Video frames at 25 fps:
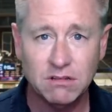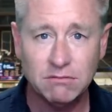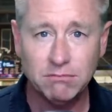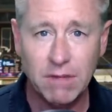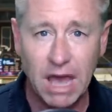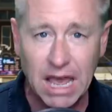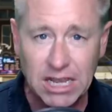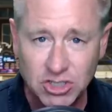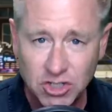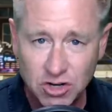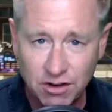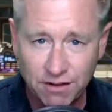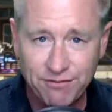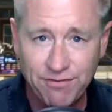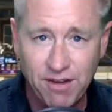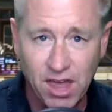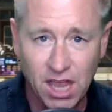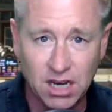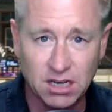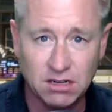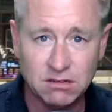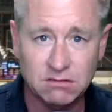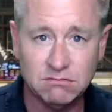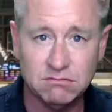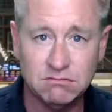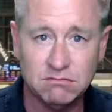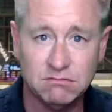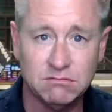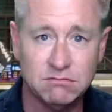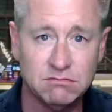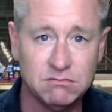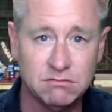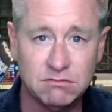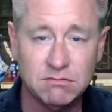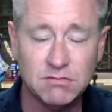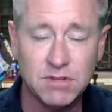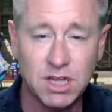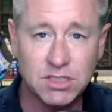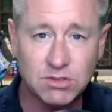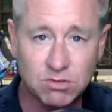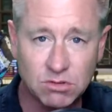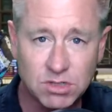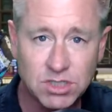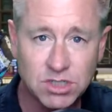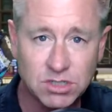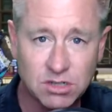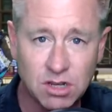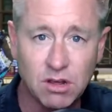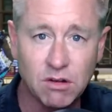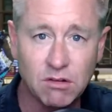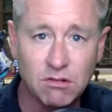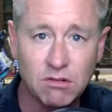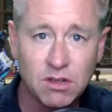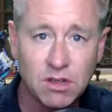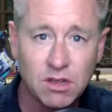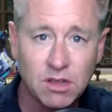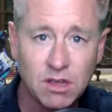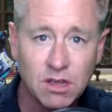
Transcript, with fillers: Master your fate. That's what you do.